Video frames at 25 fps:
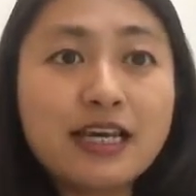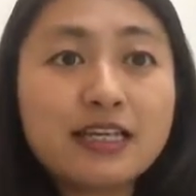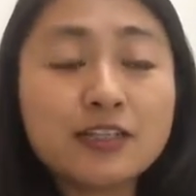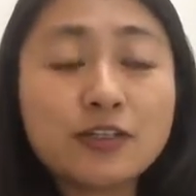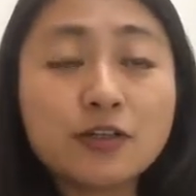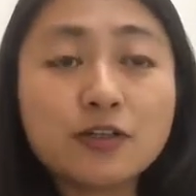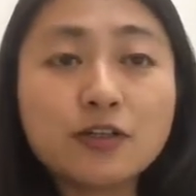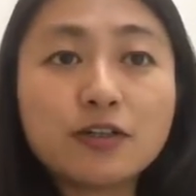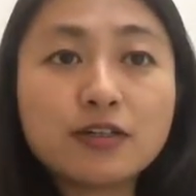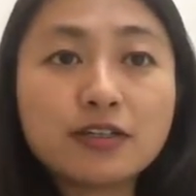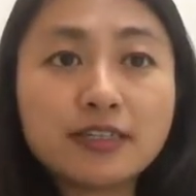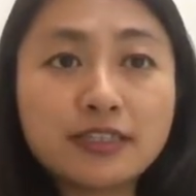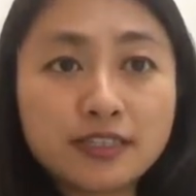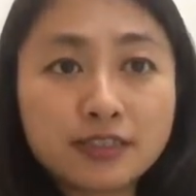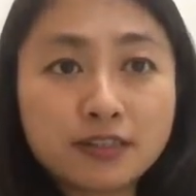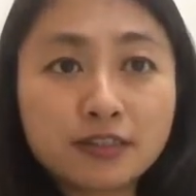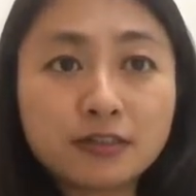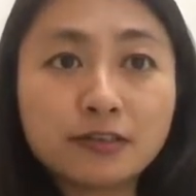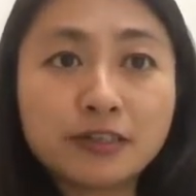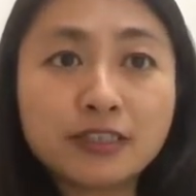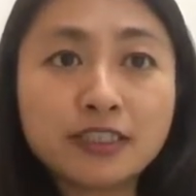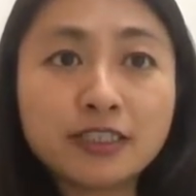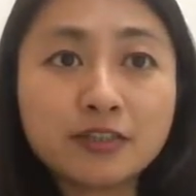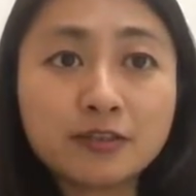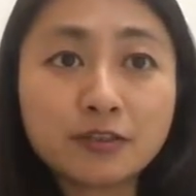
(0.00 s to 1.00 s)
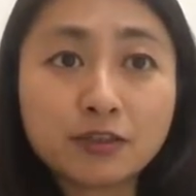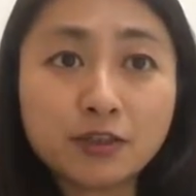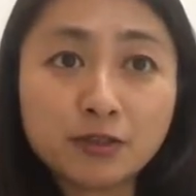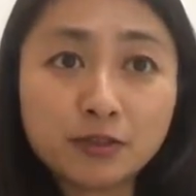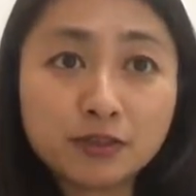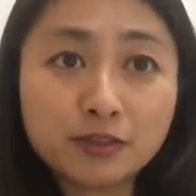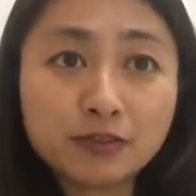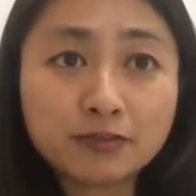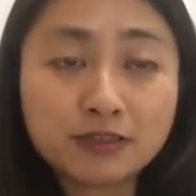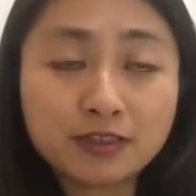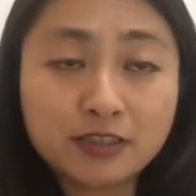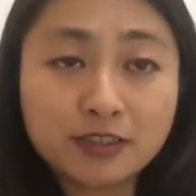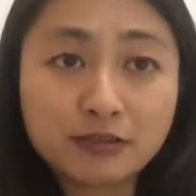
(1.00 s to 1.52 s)
you
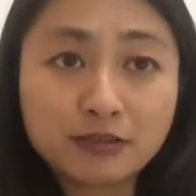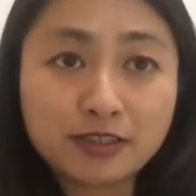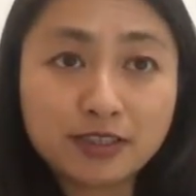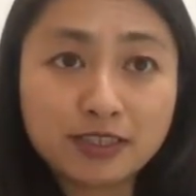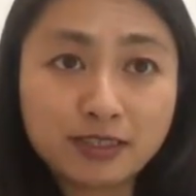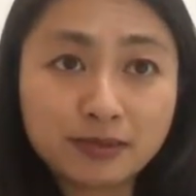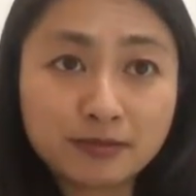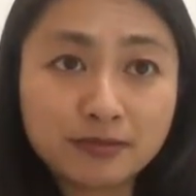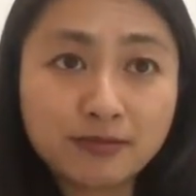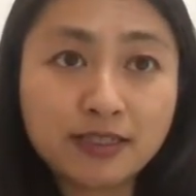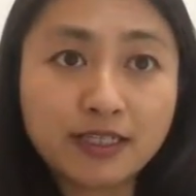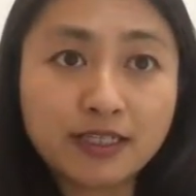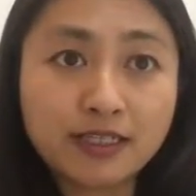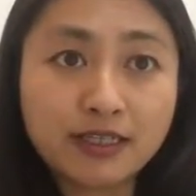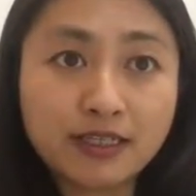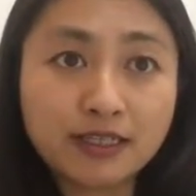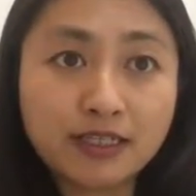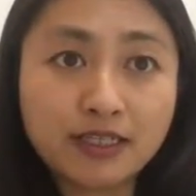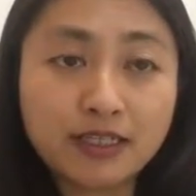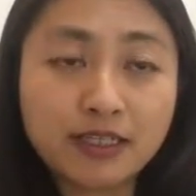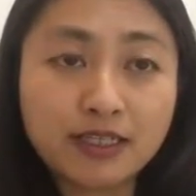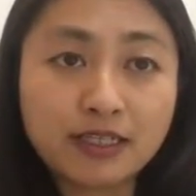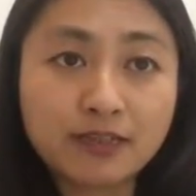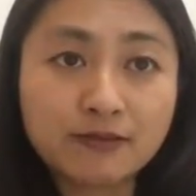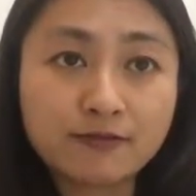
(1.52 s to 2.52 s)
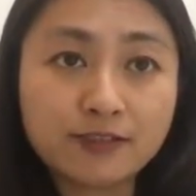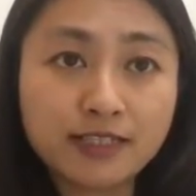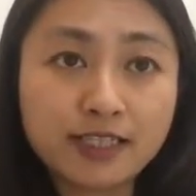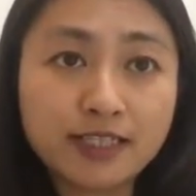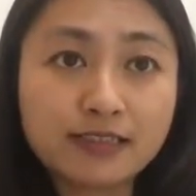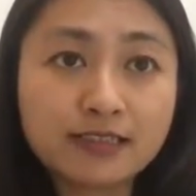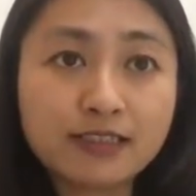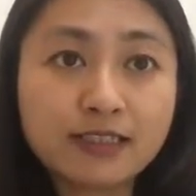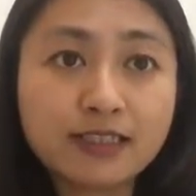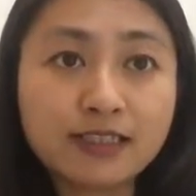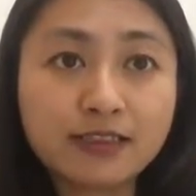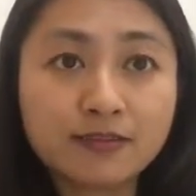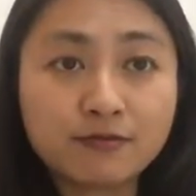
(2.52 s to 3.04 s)
also need to keep their
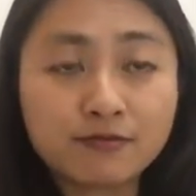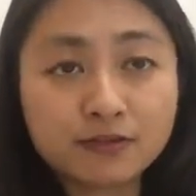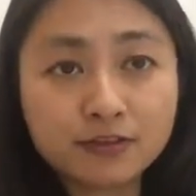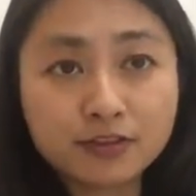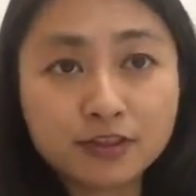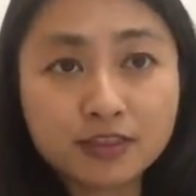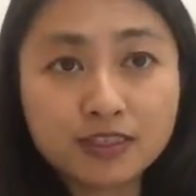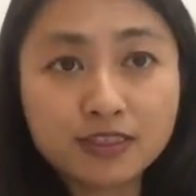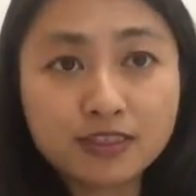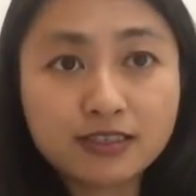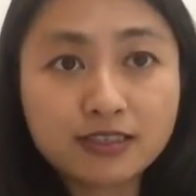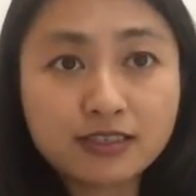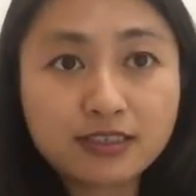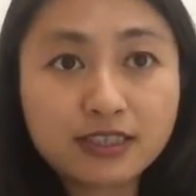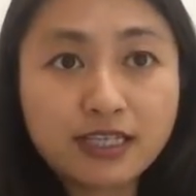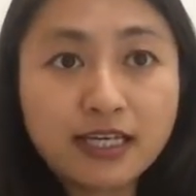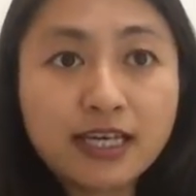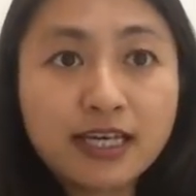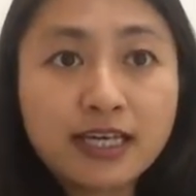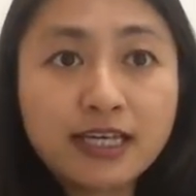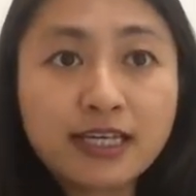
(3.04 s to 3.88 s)
VAT invoice